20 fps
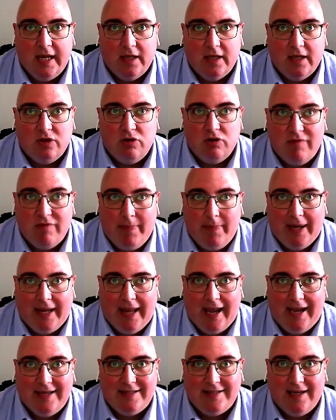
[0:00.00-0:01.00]
to
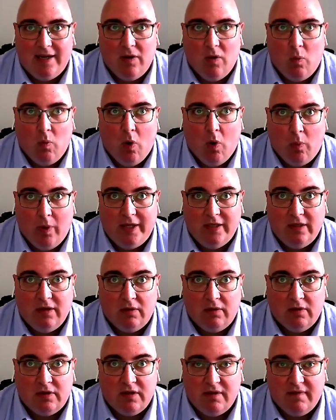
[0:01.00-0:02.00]
replicating what we'd
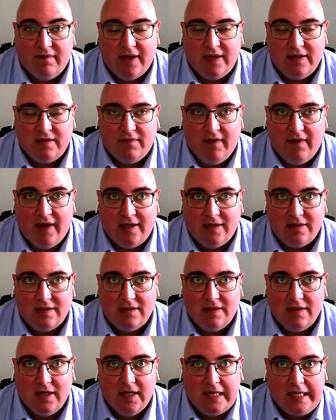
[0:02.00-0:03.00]
done to the face-to-face.